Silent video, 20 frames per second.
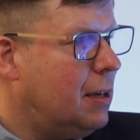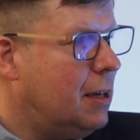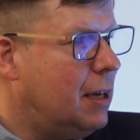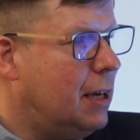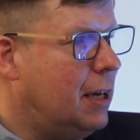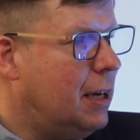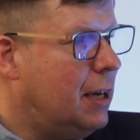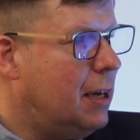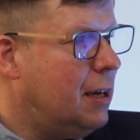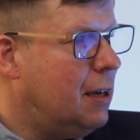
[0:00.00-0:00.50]

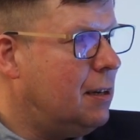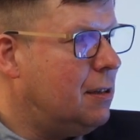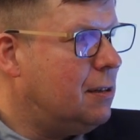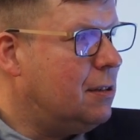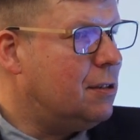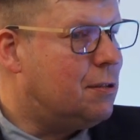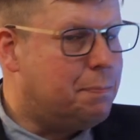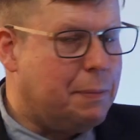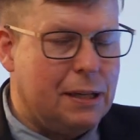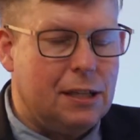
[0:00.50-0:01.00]
And
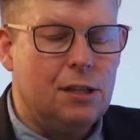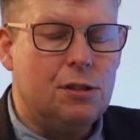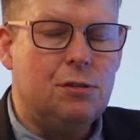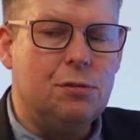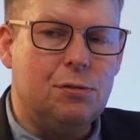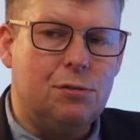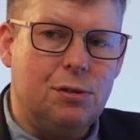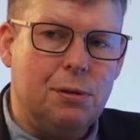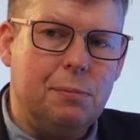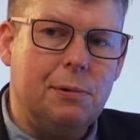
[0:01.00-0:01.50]
it's better
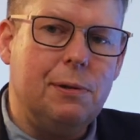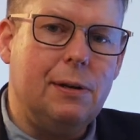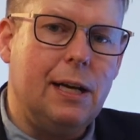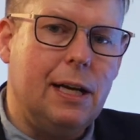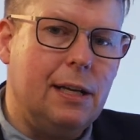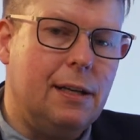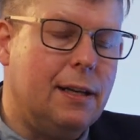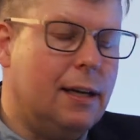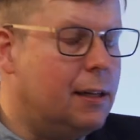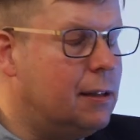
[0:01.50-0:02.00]
to
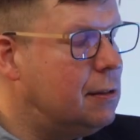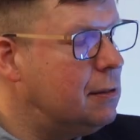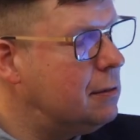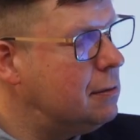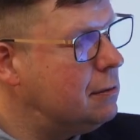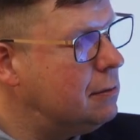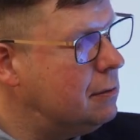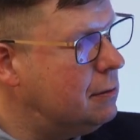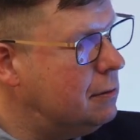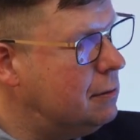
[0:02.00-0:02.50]
simulate that
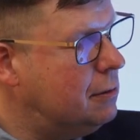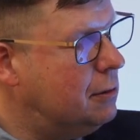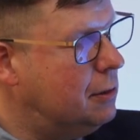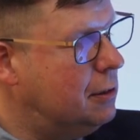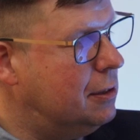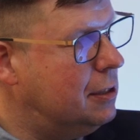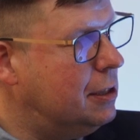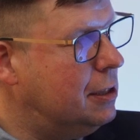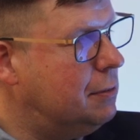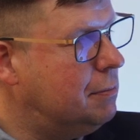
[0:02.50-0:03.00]

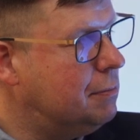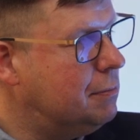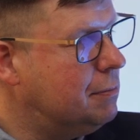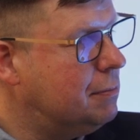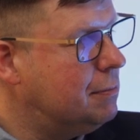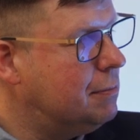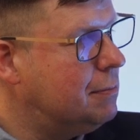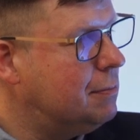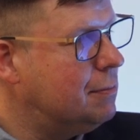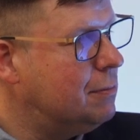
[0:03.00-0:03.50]
early,
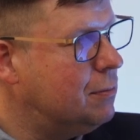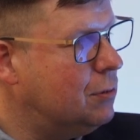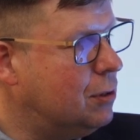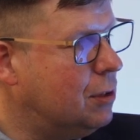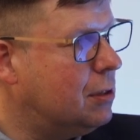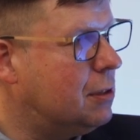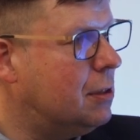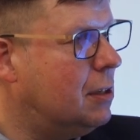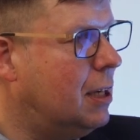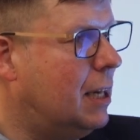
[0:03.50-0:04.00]

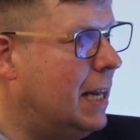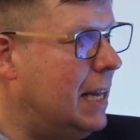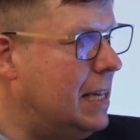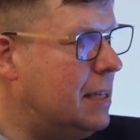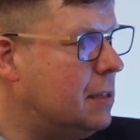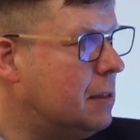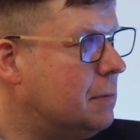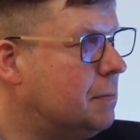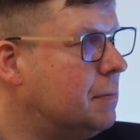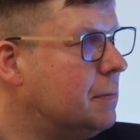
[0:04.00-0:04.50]
not
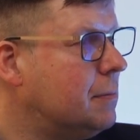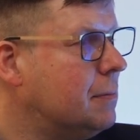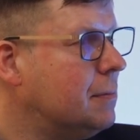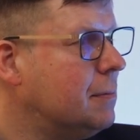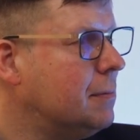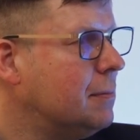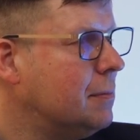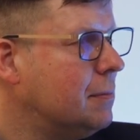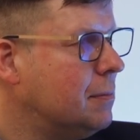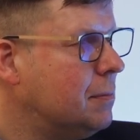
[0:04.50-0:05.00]
later,
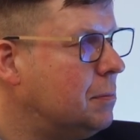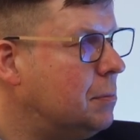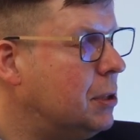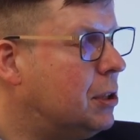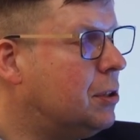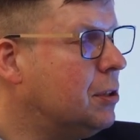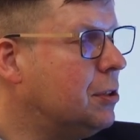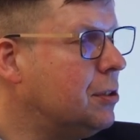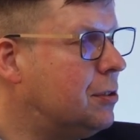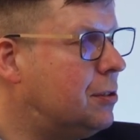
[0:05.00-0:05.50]

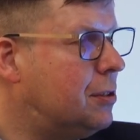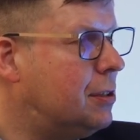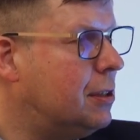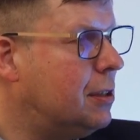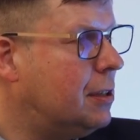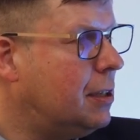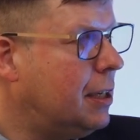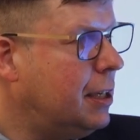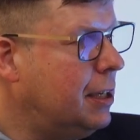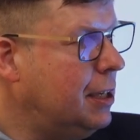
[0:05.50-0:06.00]
because
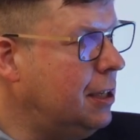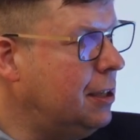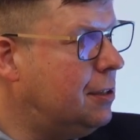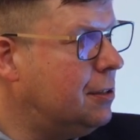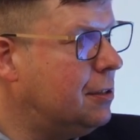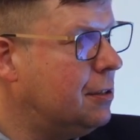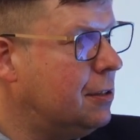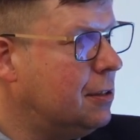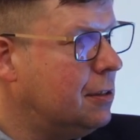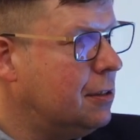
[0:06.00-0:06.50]
the
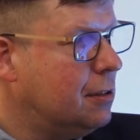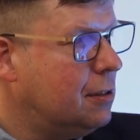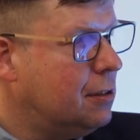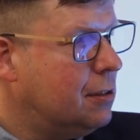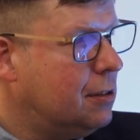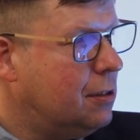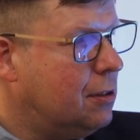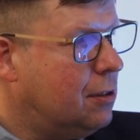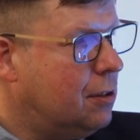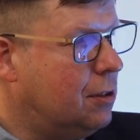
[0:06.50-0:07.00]
heat
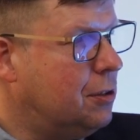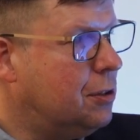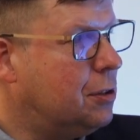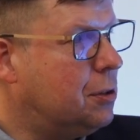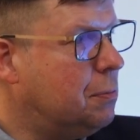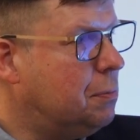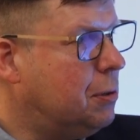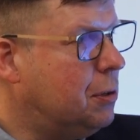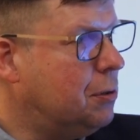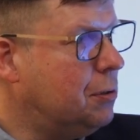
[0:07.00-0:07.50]
on the
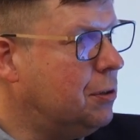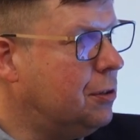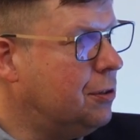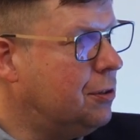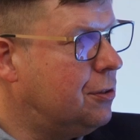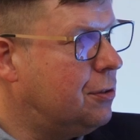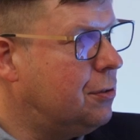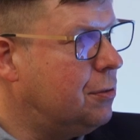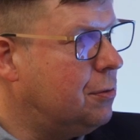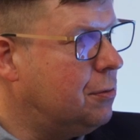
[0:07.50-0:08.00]

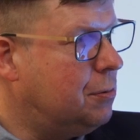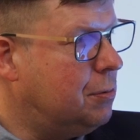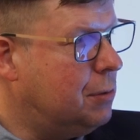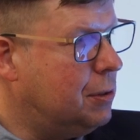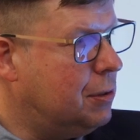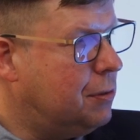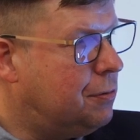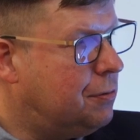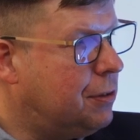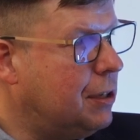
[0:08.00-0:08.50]
components
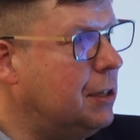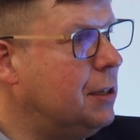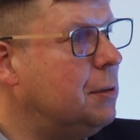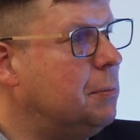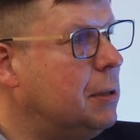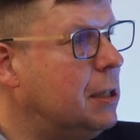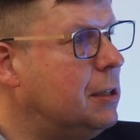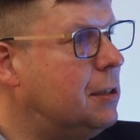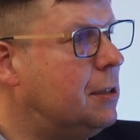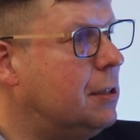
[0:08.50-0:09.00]
will
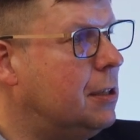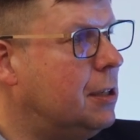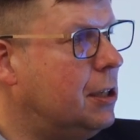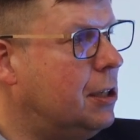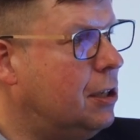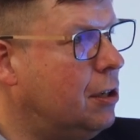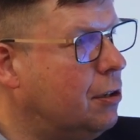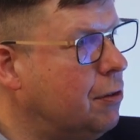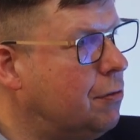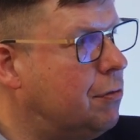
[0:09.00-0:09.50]

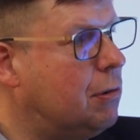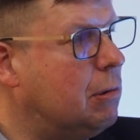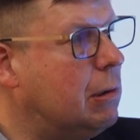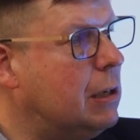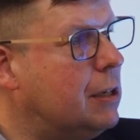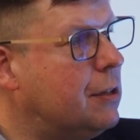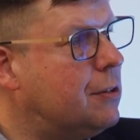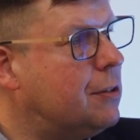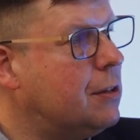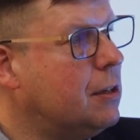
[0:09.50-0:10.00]
fundamentally
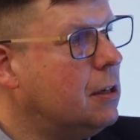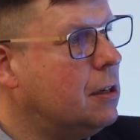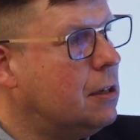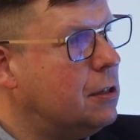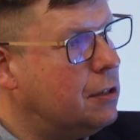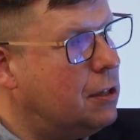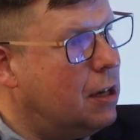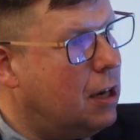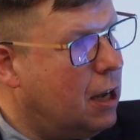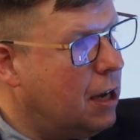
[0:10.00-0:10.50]
influence
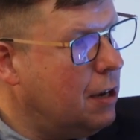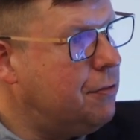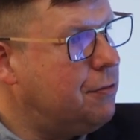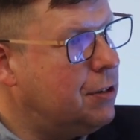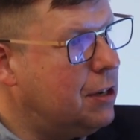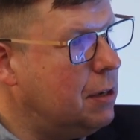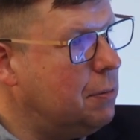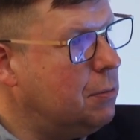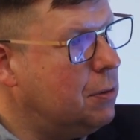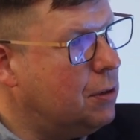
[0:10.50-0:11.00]
the
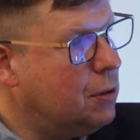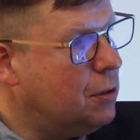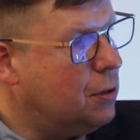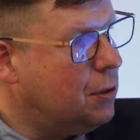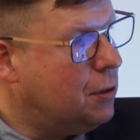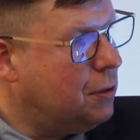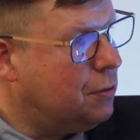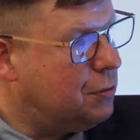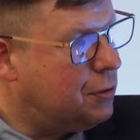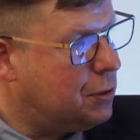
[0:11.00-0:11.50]
lifetime
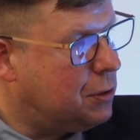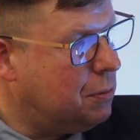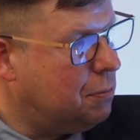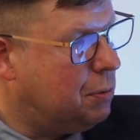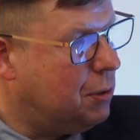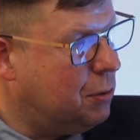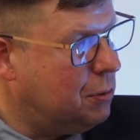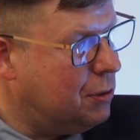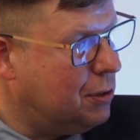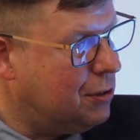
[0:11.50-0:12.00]
of the
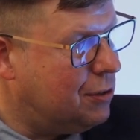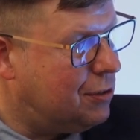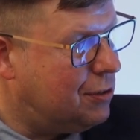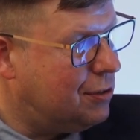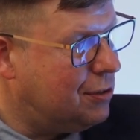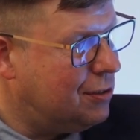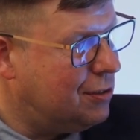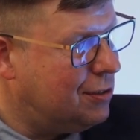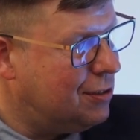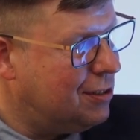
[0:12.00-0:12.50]
components
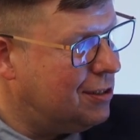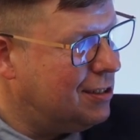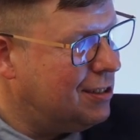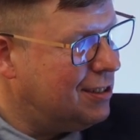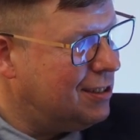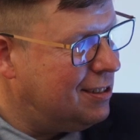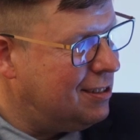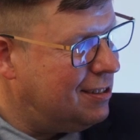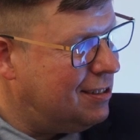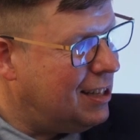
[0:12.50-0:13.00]

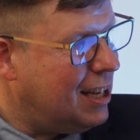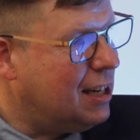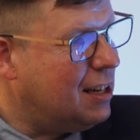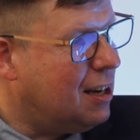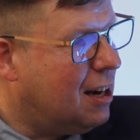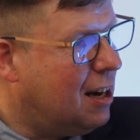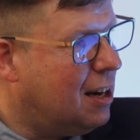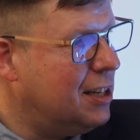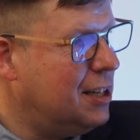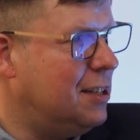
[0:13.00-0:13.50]
that
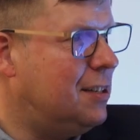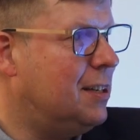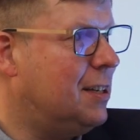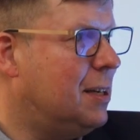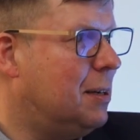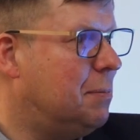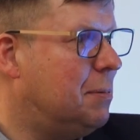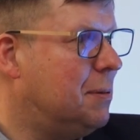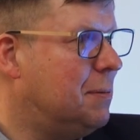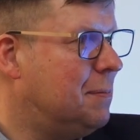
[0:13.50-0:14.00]
are heating
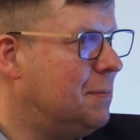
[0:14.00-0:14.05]
up.